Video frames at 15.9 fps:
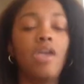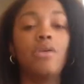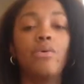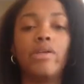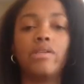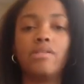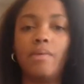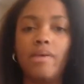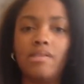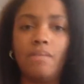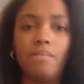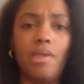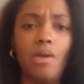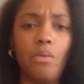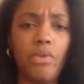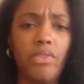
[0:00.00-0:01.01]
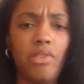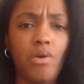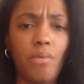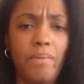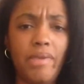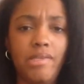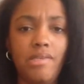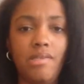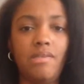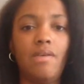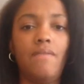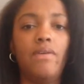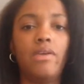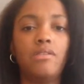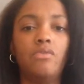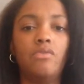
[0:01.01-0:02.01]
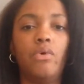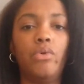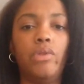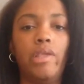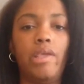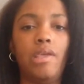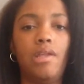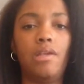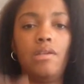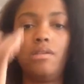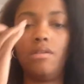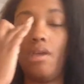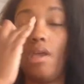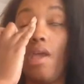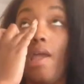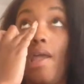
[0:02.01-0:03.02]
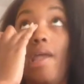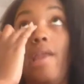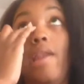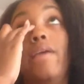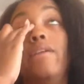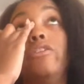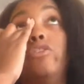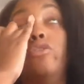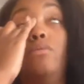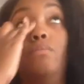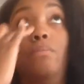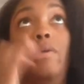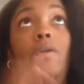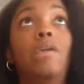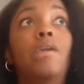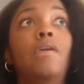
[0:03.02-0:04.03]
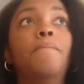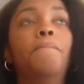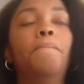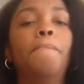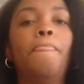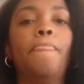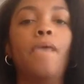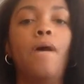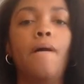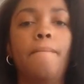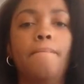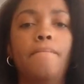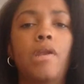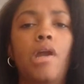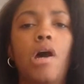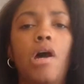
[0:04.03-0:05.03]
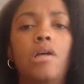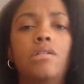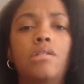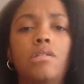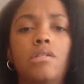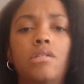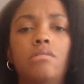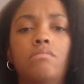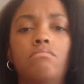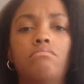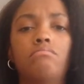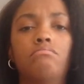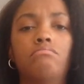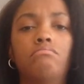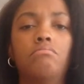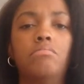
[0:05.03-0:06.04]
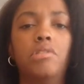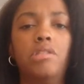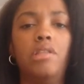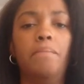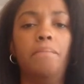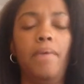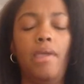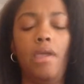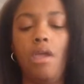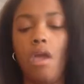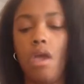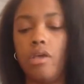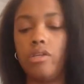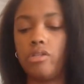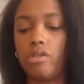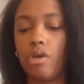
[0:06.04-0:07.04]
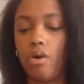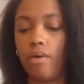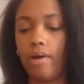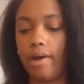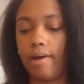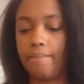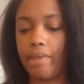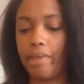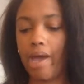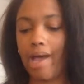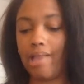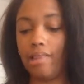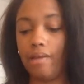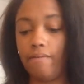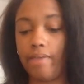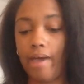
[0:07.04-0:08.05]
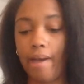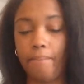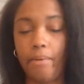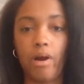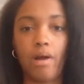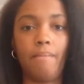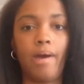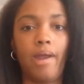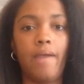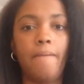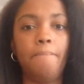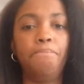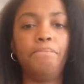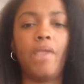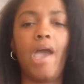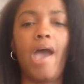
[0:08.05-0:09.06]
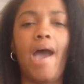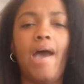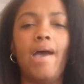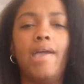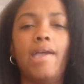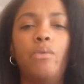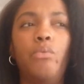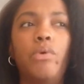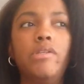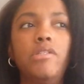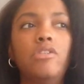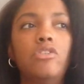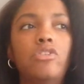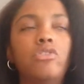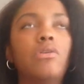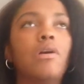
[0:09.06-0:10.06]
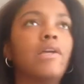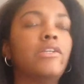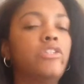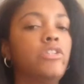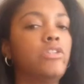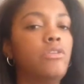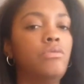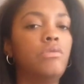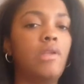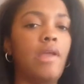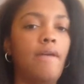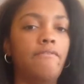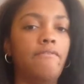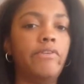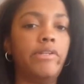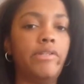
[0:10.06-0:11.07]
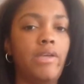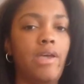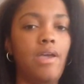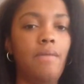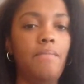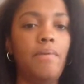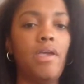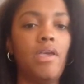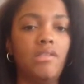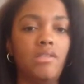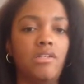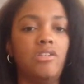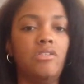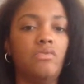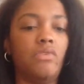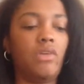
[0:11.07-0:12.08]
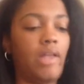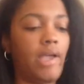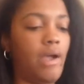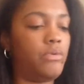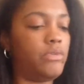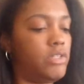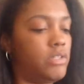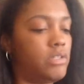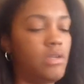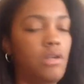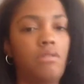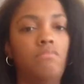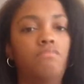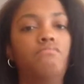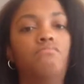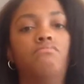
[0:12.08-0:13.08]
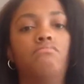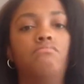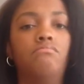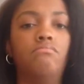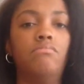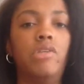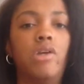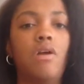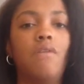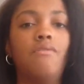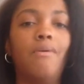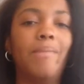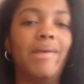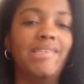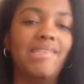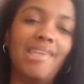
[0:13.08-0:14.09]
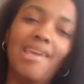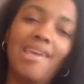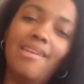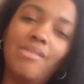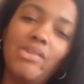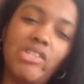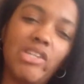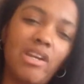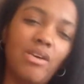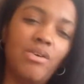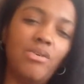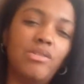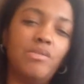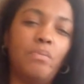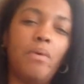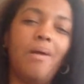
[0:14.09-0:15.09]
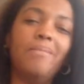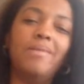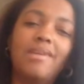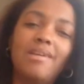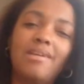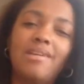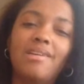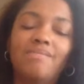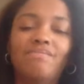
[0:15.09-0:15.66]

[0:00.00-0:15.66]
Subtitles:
You would expect something with little pieces of exfoliant in it to be not slippy. So I love that part about it. I wasn't sure I should use it every day, because I just felt like I was just going to tear off all my skin, which I know it's probably